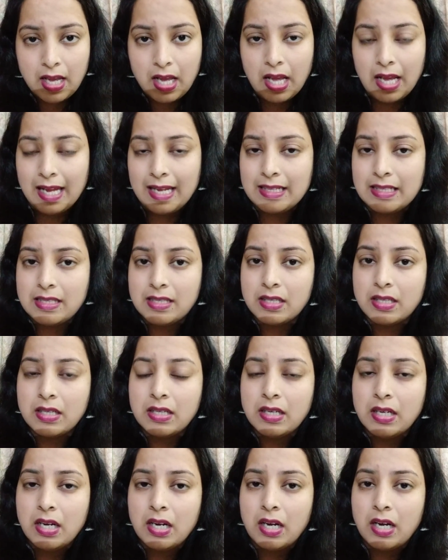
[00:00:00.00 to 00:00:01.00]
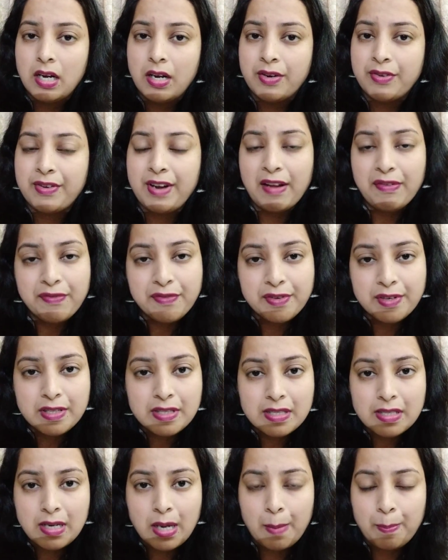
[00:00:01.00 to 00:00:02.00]
It's a
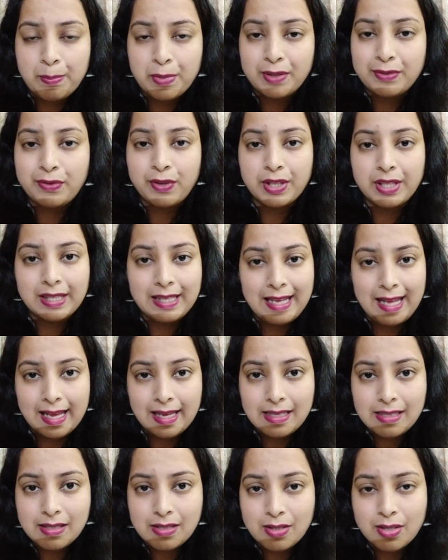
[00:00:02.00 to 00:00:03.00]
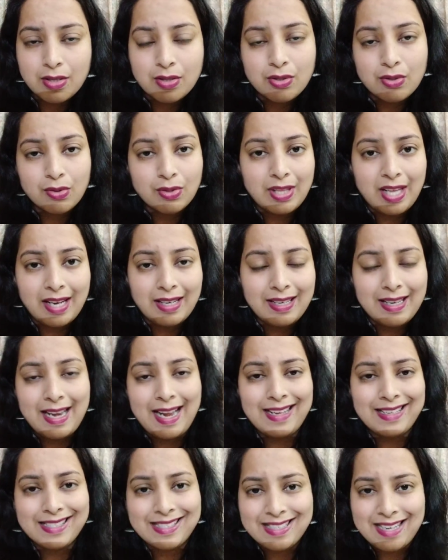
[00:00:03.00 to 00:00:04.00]
reference number for the guest, so that
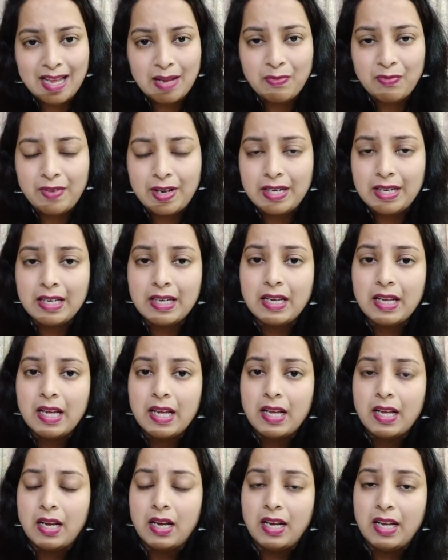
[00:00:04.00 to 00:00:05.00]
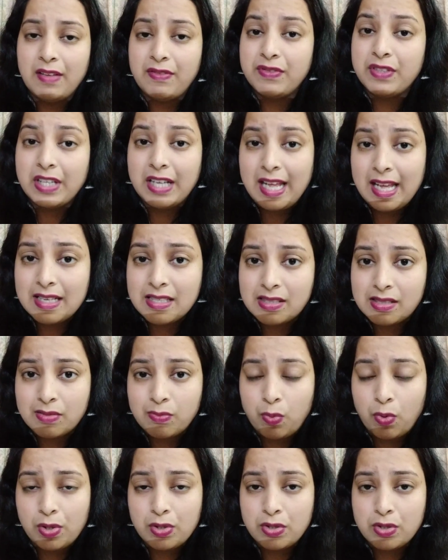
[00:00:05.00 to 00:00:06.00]
next time if the guest
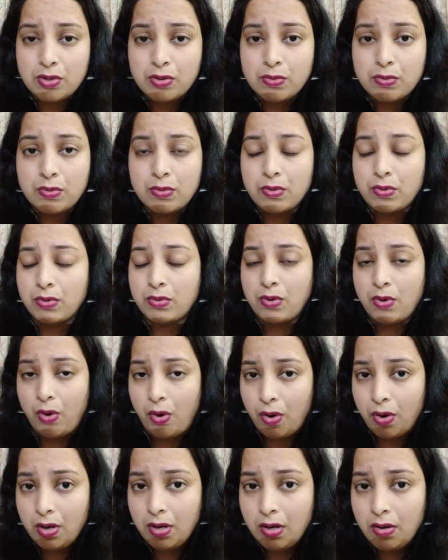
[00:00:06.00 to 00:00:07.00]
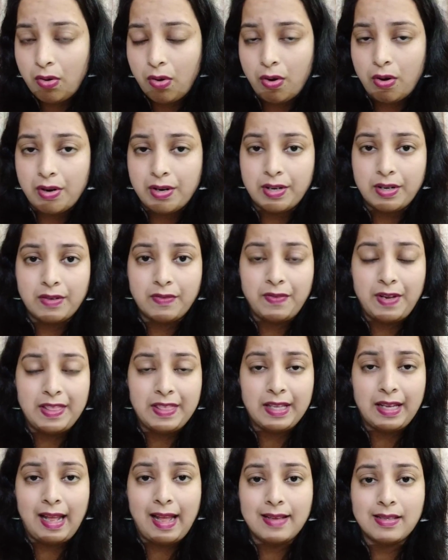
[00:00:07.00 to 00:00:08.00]
wants to call or when the
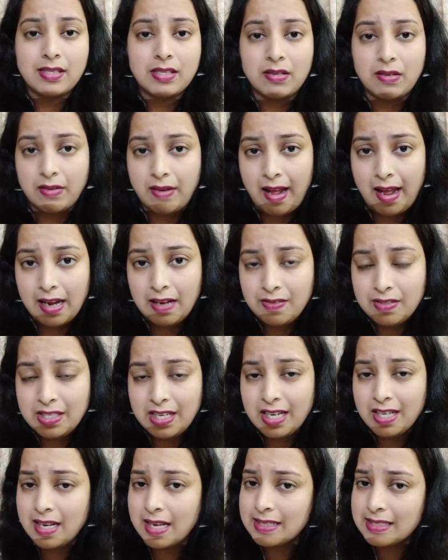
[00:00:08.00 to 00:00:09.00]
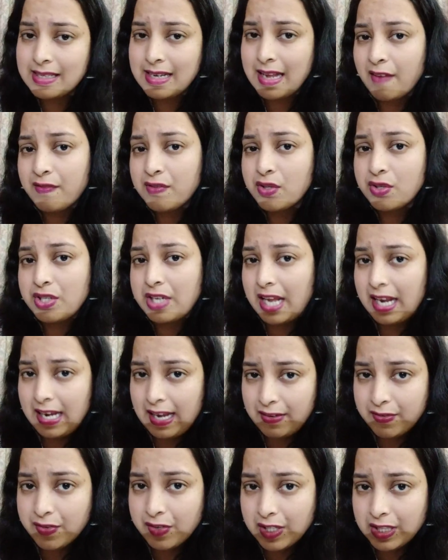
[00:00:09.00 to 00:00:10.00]
guest arrives, he doesn't to tell
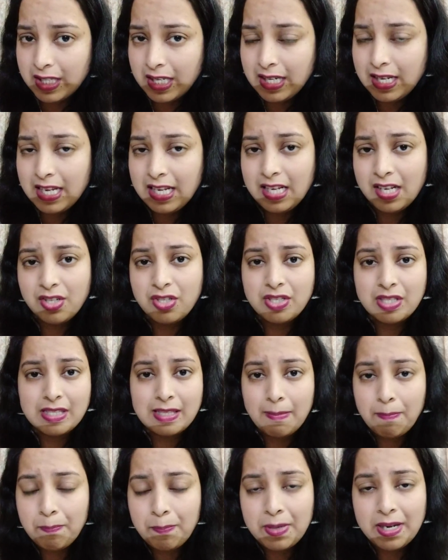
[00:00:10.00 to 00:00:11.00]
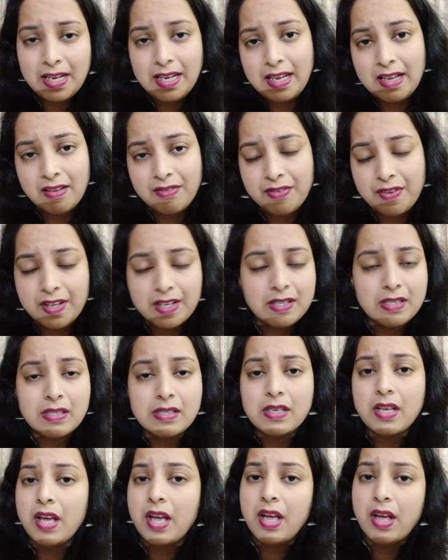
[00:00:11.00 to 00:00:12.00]
everything. He can simply give his
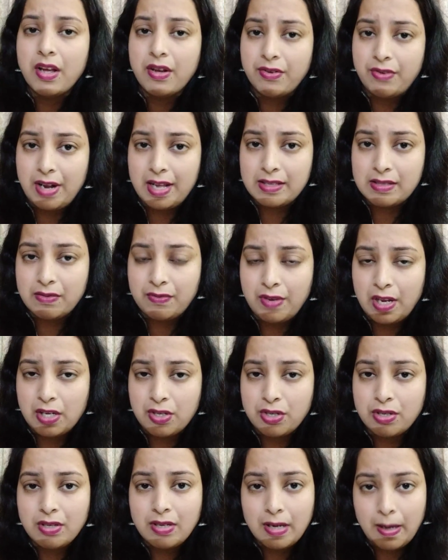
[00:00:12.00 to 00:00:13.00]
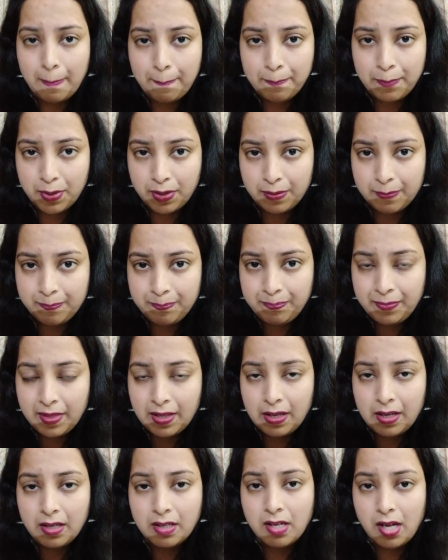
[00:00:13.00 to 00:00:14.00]
reservation number,
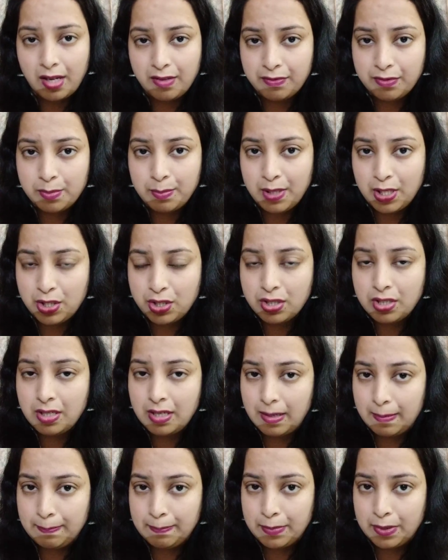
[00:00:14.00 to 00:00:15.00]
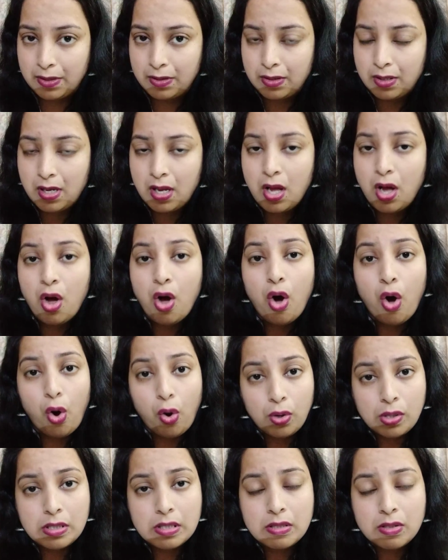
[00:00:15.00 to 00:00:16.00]
confirmation number.
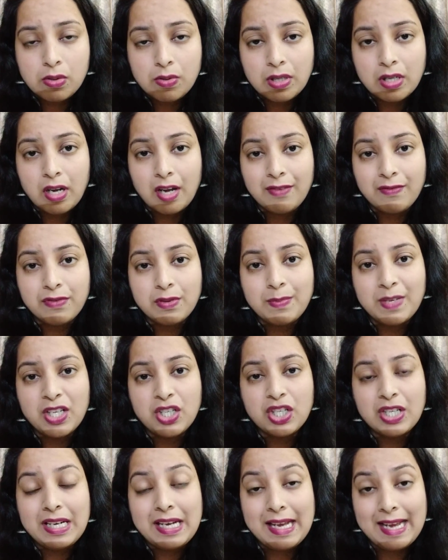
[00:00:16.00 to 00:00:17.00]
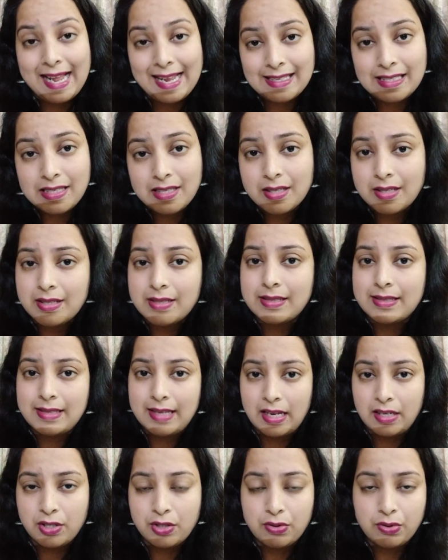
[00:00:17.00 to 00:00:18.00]
Also a confirmation letter is
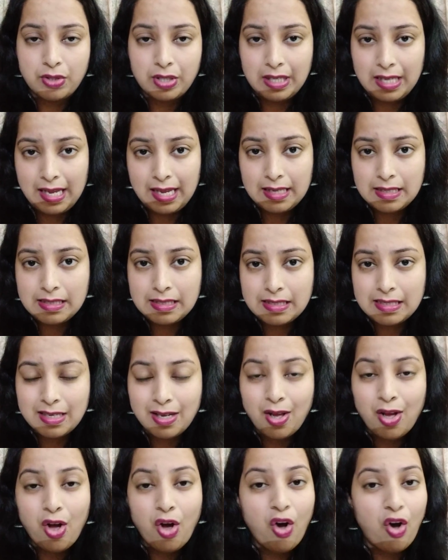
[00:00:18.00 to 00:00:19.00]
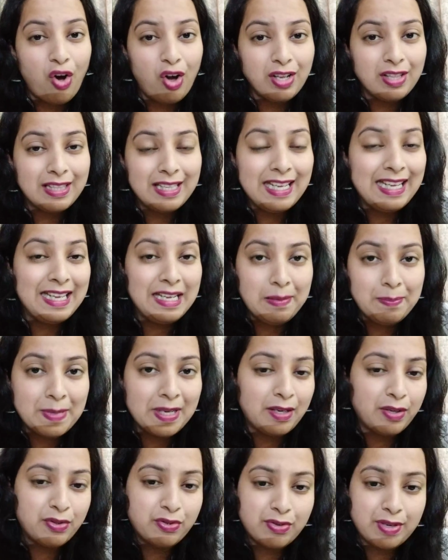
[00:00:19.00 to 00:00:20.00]
sent to the guest on the email
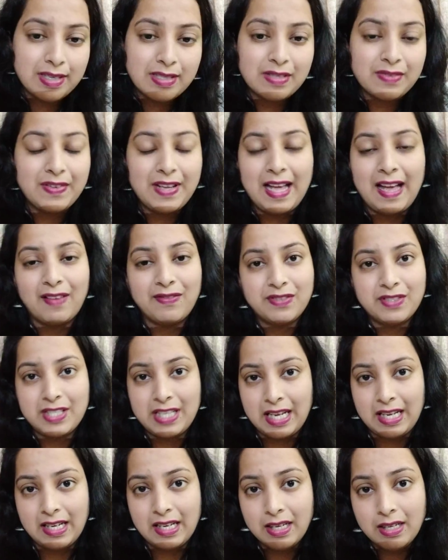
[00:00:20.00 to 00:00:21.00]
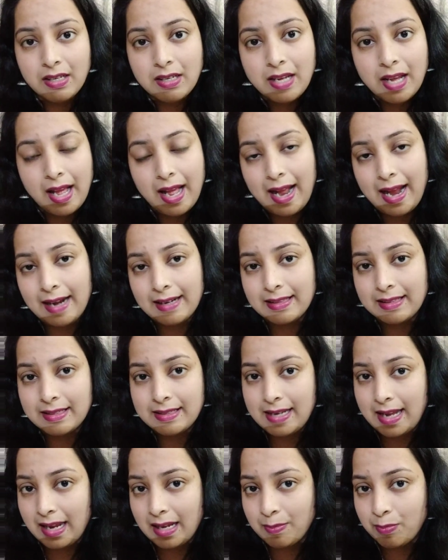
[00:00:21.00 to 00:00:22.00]
address we have taken at the
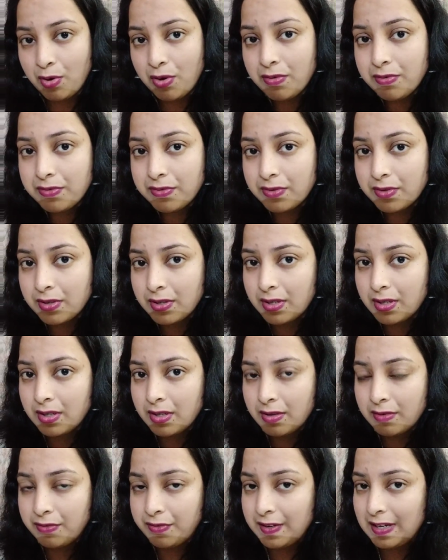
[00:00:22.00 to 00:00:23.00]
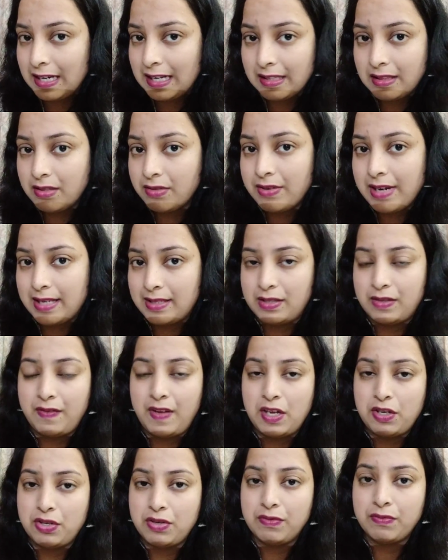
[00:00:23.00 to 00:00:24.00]
time of filling the
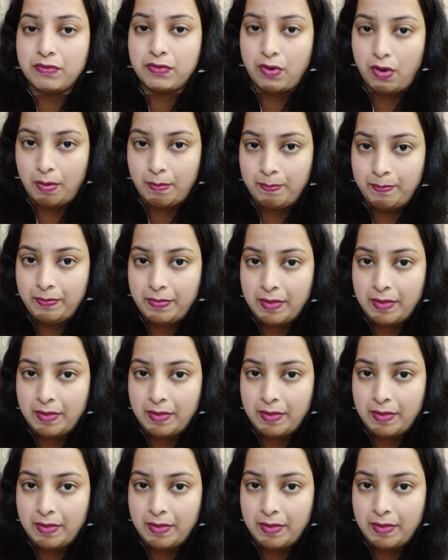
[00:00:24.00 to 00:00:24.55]
reservation form.